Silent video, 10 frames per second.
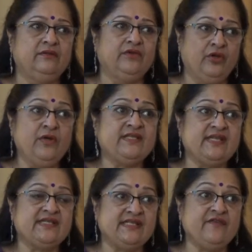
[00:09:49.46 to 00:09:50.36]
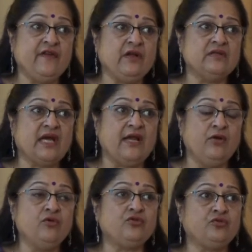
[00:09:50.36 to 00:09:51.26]
It's difficult, I
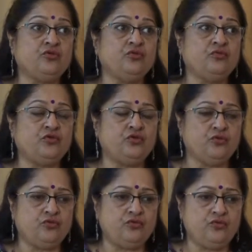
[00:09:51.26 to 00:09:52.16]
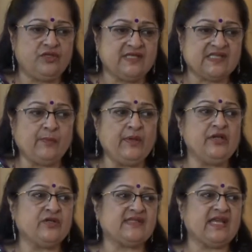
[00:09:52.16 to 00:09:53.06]
know, to
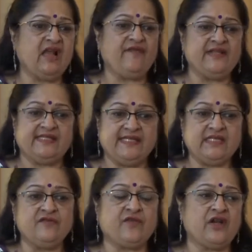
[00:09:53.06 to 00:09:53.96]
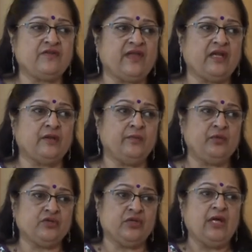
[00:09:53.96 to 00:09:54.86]
discipline yourself and sit in front of that
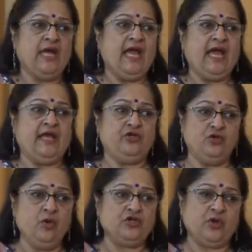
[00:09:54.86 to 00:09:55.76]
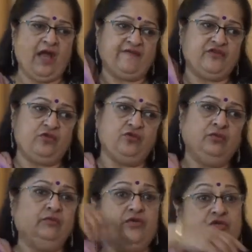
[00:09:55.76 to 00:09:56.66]
computer and do what you have to do,
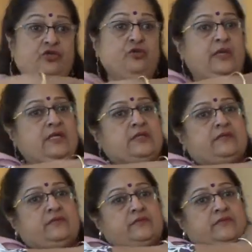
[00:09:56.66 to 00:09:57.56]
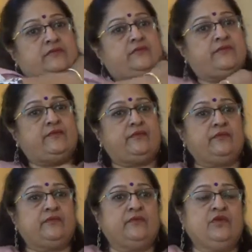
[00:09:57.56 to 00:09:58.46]
but you do it.
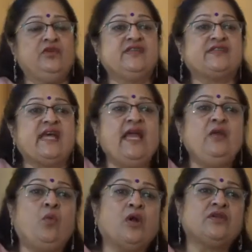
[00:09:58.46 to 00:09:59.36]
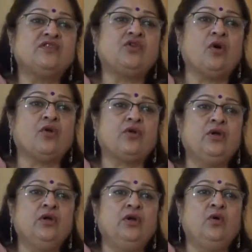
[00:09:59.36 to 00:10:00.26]
You decide what
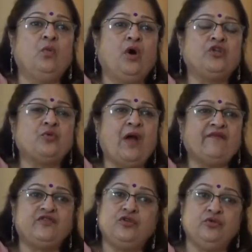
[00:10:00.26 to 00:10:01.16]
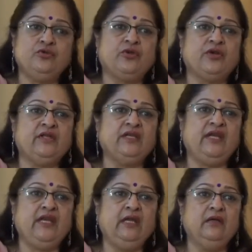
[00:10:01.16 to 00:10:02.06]
you have to do during the day.